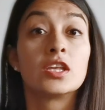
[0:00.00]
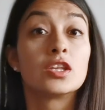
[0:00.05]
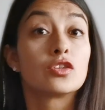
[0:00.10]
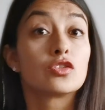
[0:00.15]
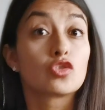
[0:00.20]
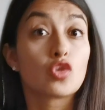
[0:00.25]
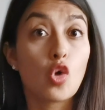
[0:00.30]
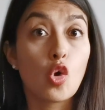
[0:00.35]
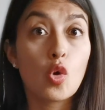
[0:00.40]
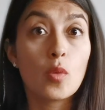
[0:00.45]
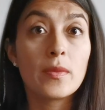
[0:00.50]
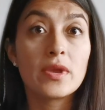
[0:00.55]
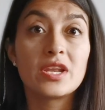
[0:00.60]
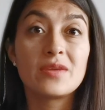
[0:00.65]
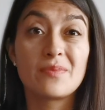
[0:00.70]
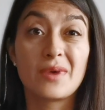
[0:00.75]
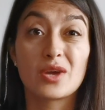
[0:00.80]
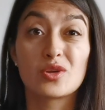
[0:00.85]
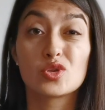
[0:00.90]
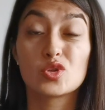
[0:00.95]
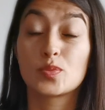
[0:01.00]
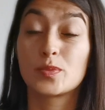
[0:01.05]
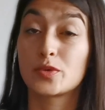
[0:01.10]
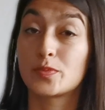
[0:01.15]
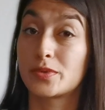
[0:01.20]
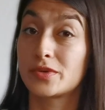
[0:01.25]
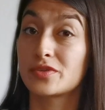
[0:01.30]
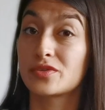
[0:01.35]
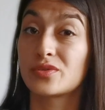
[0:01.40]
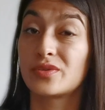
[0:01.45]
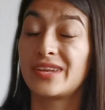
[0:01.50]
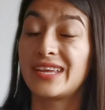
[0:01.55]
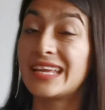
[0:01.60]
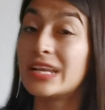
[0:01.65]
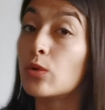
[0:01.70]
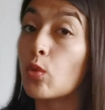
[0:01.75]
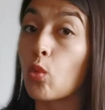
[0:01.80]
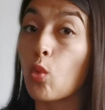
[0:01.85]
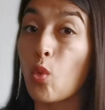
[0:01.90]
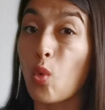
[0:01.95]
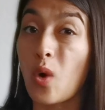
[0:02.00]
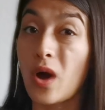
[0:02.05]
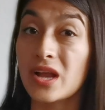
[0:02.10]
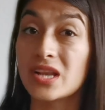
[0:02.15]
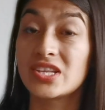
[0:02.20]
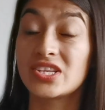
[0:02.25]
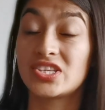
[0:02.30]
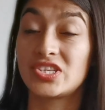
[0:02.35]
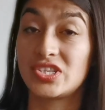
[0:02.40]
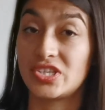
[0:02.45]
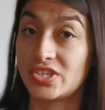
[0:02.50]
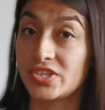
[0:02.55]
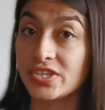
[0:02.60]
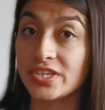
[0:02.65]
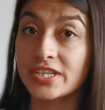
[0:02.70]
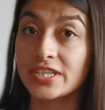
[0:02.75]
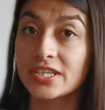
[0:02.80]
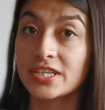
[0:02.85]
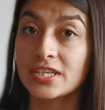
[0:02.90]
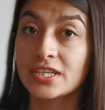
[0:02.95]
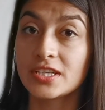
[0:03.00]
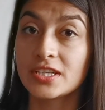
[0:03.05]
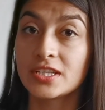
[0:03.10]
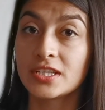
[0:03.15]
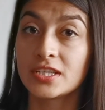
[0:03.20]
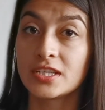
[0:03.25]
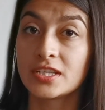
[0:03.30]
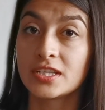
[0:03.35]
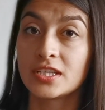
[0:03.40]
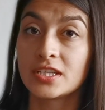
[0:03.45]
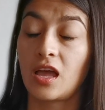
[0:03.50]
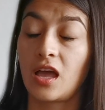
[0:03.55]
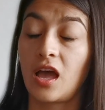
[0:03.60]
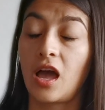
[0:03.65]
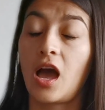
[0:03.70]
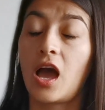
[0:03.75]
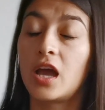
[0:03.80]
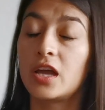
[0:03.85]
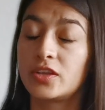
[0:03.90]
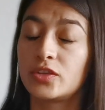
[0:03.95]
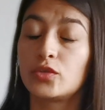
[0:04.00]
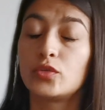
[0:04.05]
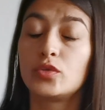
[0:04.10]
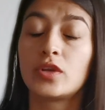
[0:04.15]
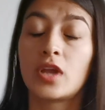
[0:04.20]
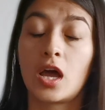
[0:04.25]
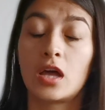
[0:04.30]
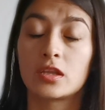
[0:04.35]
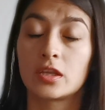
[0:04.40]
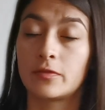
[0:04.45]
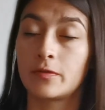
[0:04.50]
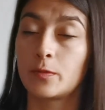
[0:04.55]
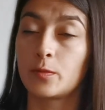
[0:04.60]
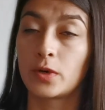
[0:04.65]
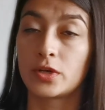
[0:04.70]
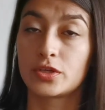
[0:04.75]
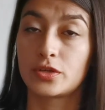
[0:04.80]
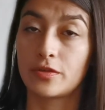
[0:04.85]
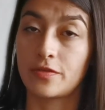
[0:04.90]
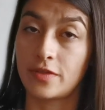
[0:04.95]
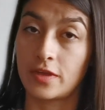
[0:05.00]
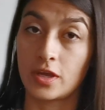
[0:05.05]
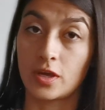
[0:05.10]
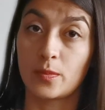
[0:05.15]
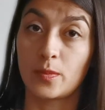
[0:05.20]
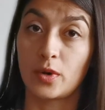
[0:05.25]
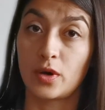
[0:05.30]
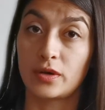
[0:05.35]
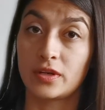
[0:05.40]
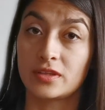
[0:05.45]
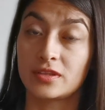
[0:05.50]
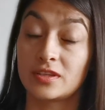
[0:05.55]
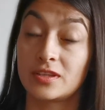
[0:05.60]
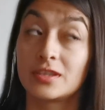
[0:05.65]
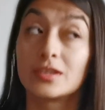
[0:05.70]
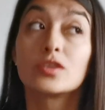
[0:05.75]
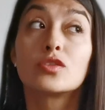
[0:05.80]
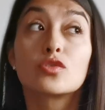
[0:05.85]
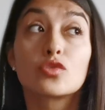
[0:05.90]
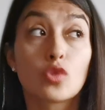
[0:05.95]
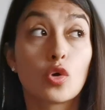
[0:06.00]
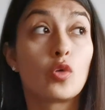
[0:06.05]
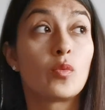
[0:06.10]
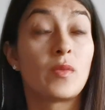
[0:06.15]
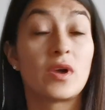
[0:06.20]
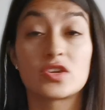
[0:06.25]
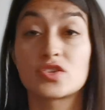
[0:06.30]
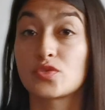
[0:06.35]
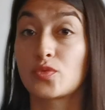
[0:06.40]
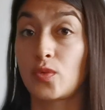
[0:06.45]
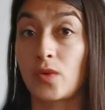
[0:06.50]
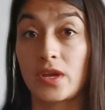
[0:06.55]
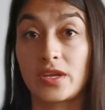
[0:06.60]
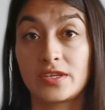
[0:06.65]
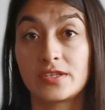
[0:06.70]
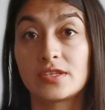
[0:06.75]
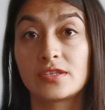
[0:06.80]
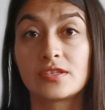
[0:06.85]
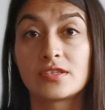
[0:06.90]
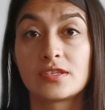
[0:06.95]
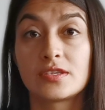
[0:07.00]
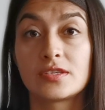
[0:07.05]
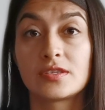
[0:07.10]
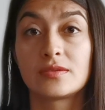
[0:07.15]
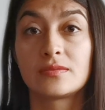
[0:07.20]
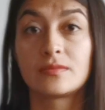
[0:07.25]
so many bottles per person in 1 year. I do not even want to think about it. So much waste.